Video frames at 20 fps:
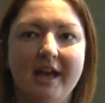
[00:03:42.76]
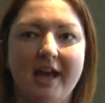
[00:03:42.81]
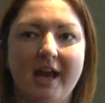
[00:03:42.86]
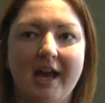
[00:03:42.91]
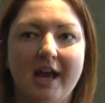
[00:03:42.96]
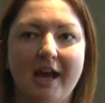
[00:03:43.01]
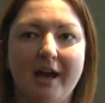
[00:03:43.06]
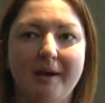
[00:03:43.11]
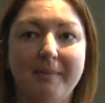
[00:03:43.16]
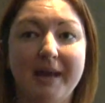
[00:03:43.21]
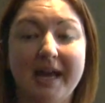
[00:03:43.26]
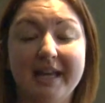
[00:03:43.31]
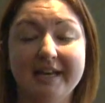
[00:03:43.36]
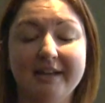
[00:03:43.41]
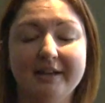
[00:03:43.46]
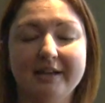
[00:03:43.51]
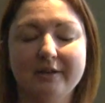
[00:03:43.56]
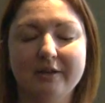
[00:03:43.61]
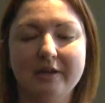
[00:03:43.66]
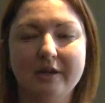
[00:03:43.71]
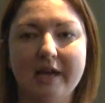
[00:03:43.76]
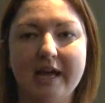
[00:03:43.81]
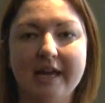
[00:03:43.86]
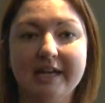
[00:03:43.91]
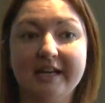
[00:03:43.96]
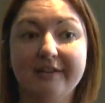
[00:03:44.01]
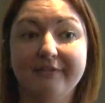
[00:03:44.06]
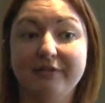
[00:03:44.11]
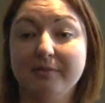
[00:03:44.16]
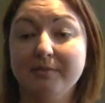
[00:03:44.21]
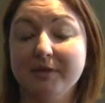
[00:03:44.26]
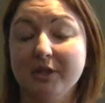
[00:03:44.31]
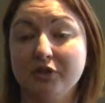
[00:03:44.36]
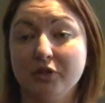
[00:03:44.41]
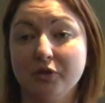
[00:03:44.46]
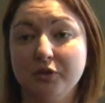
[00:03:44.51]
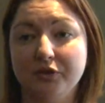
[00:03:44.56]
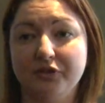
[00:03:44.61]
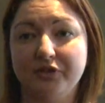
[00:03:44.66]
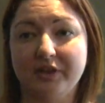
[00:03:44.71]
and give them the
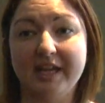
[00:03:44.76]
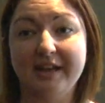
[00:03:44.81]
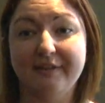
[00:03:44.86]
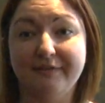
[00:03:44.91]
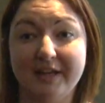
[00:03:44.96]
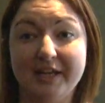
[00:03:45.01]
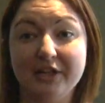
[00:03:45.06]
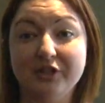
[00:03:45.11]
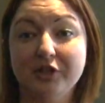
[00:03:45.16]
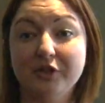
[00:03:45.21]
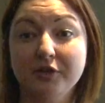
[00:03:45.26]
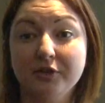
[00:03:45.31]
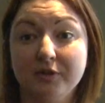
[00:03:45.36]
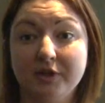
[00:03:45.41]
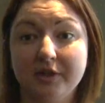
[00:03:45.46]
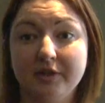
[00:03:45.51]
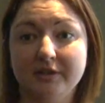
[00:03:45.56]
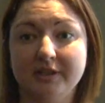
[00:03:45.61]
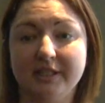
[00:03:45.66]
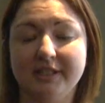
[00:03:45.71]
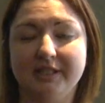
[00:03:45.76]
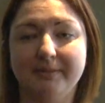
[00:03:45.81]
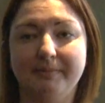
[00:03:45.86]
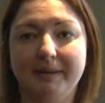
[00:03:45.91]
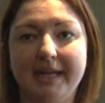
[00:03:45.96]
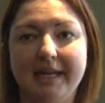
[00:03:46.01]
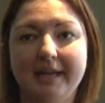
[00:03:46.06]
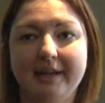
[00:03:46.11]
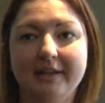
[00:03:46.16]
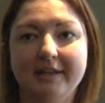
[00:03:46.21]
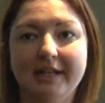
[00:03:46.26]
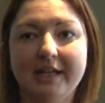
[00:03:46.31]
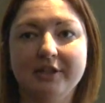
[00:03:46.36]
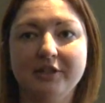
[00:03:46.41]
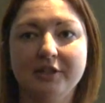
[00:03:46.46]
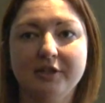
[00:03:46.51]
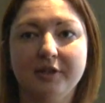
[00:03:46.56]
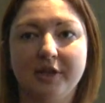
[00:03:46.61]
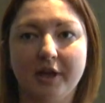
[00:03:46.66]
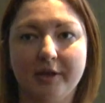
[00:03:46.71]
tools that if they do disappear and they
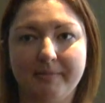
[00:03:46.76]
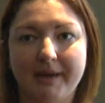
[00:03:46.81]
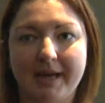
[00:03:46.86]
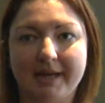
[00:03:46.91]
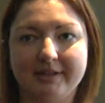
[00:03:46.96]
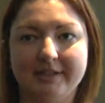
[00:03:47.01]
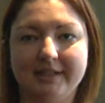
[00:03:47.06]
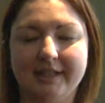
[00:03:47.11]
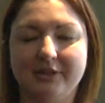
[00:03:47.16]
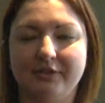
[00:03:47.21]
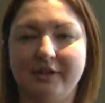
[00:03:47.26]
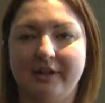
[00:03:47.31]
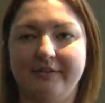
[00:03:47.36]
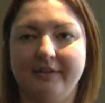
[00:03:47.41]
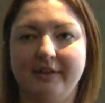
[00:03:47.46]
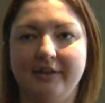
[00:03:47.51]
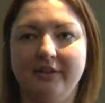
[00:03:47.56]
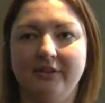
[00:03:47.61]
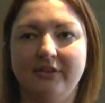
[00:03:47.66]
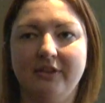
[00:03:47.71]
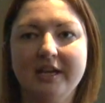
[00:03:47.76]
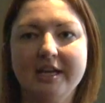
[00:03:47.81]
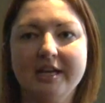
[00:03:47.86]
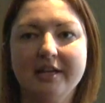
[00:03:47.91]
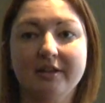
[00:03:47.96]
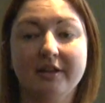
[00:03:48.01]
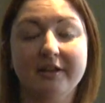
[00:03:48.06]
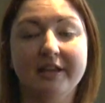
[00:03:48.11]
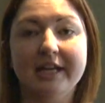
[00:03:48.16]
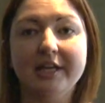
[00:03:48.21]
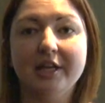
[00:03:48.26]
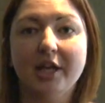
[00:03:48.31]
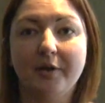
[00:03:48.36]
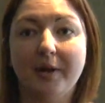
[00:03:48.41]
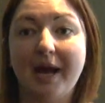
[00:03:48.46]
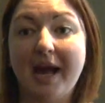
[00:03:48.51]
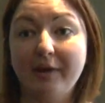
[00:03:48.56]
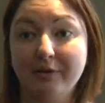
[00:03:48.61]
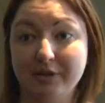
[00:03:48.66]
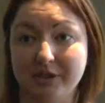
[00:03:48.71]
do go back to their traffickers, that they know
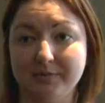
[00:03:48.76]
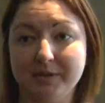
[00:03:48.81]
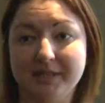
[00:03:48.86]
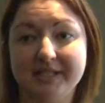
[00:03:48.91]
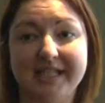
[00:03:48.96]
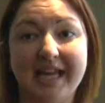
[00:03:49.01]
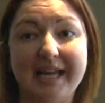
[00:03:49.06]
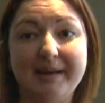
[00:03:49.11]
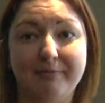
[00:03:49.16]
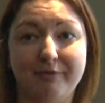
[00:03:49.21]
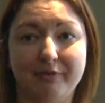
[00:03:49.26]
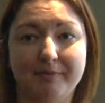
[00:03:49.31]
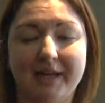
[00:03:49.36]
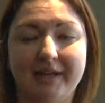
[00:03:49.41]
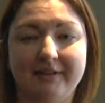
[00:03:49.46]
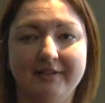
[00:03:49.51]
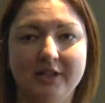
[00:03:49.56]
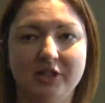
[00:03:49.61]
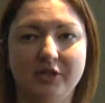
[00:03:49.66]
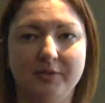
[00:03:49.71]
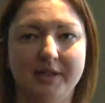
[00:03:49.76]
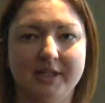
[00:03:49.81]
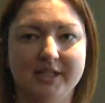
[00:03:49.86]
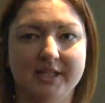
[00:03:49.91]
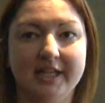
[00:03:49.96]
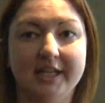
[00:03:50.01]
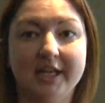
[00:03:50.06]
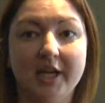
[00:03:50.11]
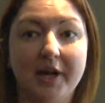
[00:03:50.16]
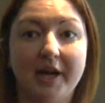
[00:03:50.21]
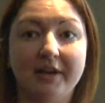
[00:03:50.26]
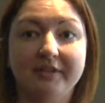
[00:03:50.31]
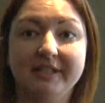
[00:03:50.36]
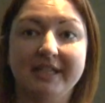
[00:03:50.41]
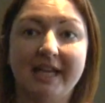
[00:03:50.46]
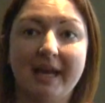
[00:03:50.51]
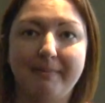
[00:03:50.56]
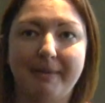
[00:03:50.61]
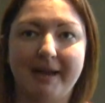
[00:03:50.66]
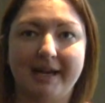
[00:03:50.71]
how to escape from that situation, they know how to
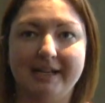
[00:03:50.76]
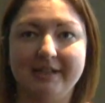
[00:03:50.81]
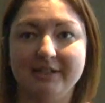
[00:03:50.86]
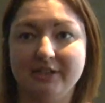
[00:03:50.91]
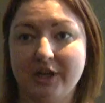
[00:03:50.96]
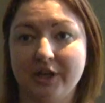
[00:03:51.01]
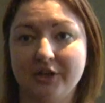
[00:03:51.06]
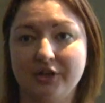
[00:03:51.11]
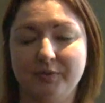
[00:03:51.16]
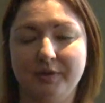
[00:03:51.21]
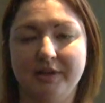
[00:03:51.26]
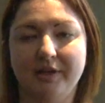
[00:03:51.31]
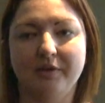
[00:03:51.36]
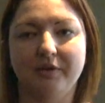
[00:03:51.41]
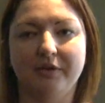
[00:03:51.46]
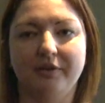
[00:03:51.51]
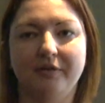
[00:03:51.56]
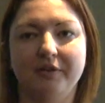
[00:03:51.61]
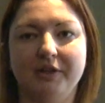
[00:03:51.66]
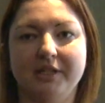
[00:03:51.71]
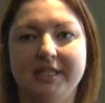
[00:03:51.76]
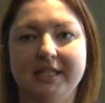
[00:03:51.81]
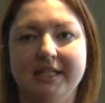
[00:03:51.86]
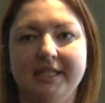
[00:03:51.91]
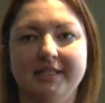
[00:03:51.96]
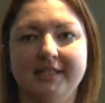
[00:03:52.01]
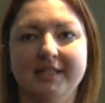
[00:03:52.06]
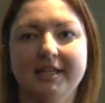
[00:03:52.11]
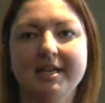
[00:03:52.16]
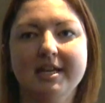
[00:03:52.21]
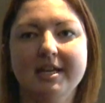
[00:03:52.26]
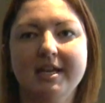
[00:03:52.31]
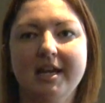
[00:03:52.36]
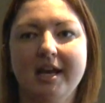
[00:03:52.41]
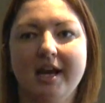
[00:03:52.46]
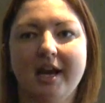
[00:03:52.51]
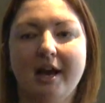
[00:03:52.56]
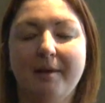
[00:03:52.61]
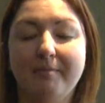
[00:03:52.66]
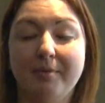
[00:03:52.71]
get back in touch with the authorities.
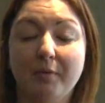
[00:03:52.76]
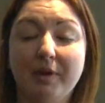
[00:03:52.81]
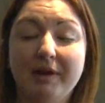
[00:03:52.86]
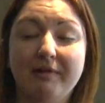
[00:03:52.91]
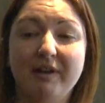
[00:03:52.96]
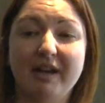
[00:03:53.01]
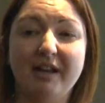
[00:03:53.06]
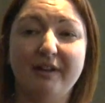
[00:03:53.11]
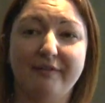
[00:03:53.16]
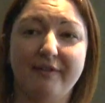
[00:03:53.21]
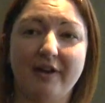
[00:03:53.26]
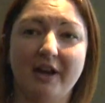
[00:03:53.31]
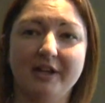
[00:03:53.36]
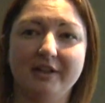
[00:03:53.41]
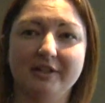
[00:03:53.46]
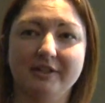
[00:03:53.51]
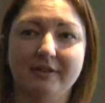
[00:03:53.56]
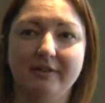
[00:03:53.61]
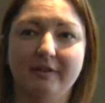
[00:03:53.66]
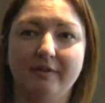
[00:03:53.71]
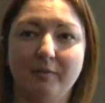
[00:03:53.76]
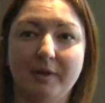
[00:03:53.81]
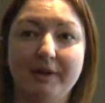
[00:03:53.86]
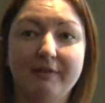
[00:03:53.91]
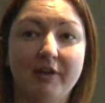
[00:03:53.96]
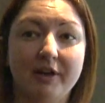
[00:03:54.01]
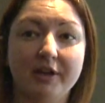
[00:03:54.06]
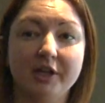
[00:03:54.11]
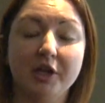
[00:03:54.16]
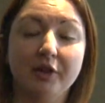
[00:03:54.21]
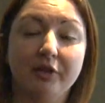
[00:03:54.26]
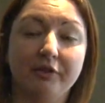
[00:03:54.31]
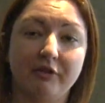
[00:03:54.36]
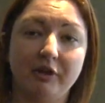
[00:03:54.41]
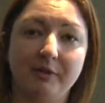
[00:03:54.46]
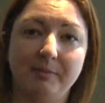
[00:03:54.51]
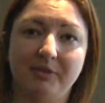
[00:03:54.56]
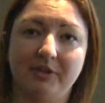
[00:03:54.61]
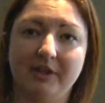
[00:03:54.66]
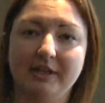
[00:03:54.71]
But we really find, we run youth
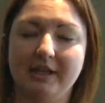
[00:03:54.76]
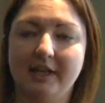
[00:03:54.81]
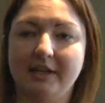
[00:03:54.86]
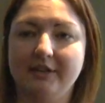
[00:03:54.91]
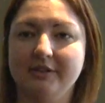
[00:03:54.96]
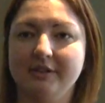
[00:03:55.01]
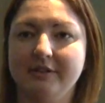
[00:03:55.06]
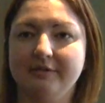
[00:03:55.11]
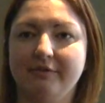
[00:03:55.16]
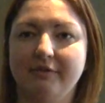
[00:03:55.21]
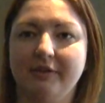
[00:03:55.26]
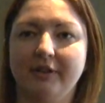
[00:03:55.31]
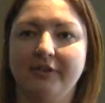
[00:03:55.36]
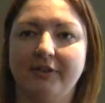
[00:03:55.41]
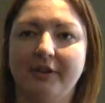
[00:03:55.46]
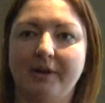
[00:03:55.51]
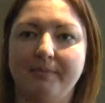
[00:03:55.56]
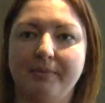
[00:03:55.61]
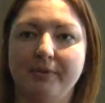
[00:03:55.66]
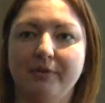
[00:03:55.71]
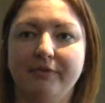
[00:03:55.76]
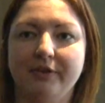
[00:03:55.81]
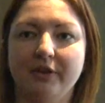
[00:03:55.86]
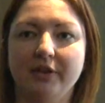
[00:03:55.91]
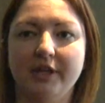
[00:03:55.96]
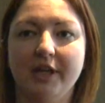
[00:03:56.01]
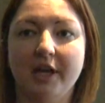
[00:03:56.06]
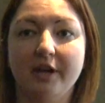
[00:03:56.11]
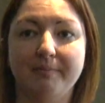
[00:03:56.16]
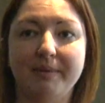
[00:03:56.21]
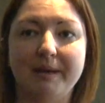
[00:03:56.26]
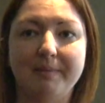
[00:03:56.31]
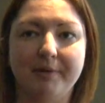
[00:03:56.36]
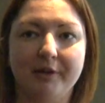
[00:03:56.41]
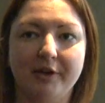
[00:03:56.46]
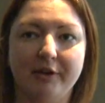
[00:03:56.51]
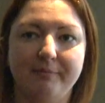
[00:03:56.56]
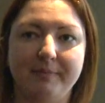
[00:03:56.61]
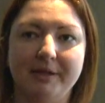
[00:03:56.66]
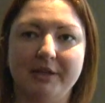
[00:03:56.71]
groups in London, for example, for young people
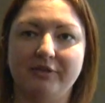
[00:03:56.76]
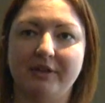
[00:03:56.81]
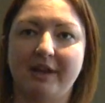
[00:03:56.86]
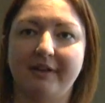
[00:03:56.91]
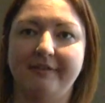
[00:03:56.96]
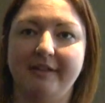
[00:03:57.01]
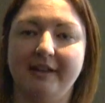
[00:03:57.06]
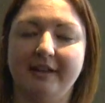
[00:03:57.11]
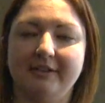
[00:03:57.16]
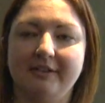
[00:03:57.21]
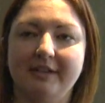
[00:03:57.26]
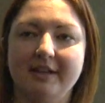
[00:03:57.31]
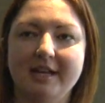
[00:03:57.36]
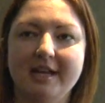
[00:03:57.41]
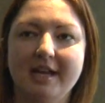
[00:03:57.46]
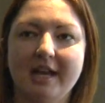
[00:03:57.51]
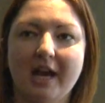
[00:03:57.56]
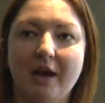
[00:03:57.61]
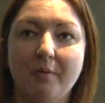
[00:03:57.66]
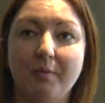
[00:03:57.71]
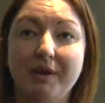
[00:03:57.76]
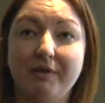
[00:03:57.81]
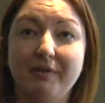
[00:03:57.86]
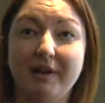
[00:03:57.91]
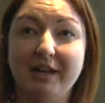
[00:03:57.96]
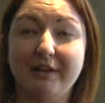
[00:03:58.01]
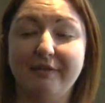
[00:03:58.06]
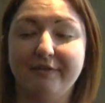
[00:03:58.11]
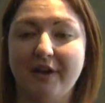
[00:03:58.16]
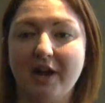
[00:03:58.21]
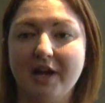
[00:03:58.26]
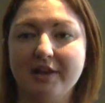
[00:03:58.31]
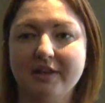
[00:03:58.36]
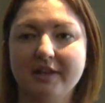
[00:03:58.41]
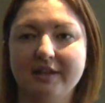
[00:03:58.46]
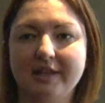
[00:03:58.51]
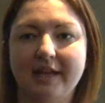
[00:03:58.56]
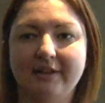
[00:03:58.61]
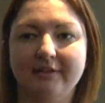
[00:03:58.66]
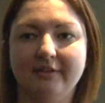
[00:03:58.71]
who've been trafficked, and we really find
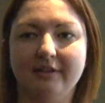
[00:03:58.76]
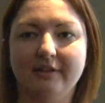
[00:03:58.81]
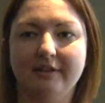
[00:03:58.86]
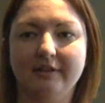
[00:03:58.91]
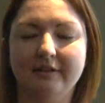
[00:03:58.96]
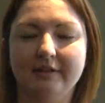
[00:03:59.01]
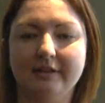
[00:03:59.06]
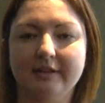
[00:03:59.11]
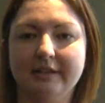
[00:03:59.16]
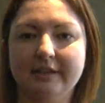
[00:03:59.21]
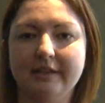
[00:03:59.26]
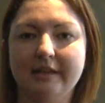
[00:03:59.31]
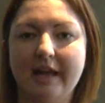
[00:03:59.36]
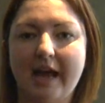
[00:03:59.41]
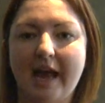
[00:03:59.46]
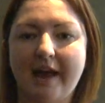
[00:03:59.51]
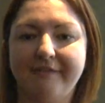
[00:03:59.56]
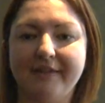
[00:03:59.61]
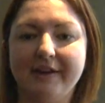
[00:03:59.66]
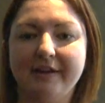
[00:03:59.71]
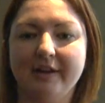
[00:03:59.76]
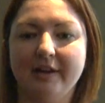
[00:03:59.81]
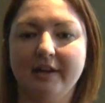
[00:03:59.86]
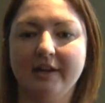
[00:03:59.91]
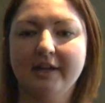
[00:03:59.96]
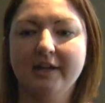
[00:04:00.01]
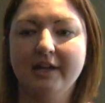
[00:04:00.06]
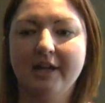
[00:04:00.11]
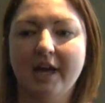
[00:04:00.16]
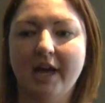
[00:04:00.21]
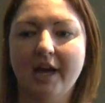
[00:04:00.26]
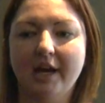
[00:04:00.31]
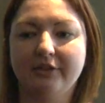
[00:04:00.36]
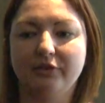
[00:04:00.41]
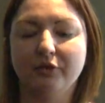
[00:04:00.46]
that having a